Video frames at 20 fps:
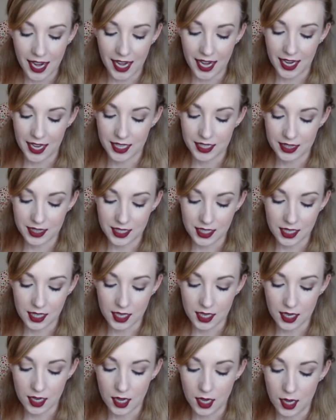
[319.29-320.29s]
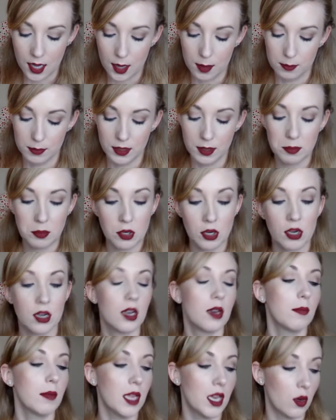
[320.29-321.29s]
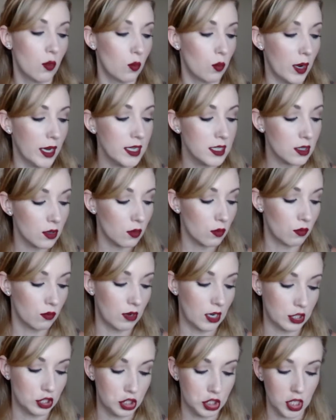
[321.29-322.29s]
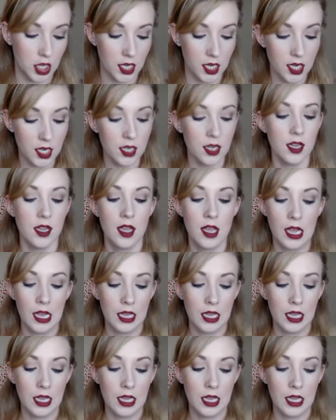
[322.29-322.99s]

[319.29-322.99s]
and the um, Lip Cream in White Russian.